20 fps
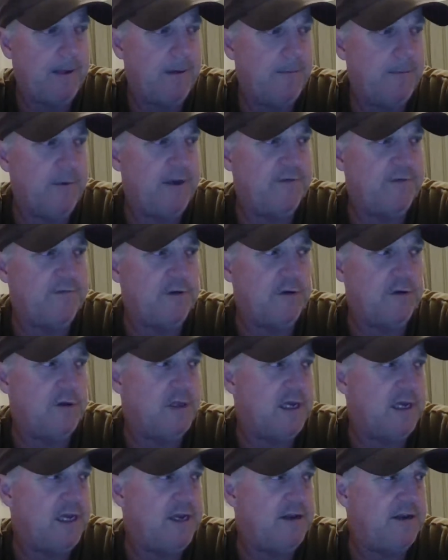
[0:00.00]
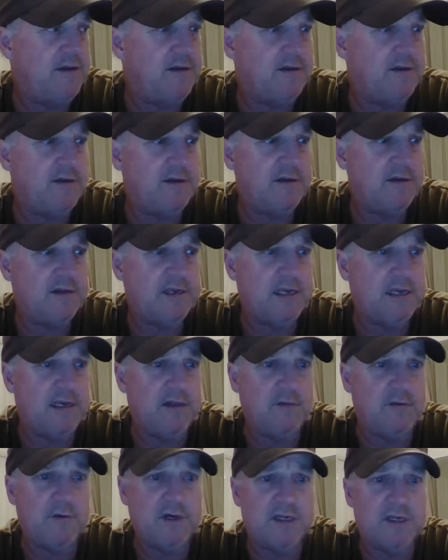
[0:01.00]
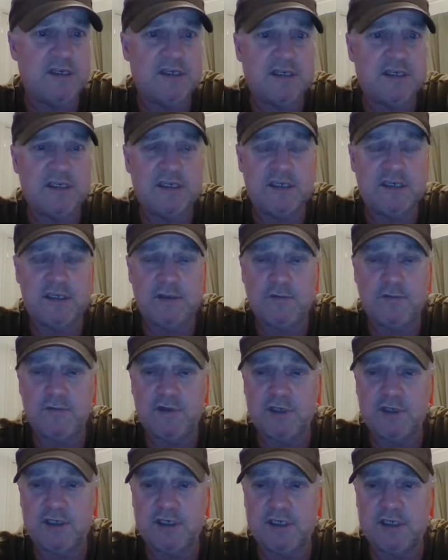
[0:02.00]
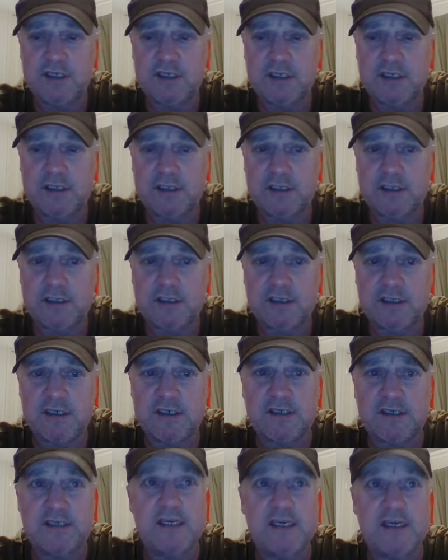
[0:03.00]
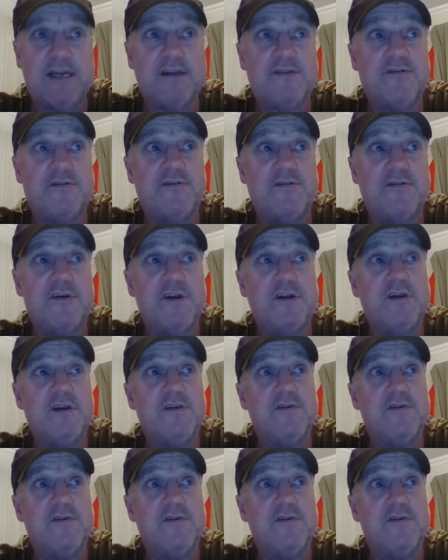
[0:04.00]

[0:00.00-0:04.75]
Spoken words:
they've got land at Colowanston, which is just outside of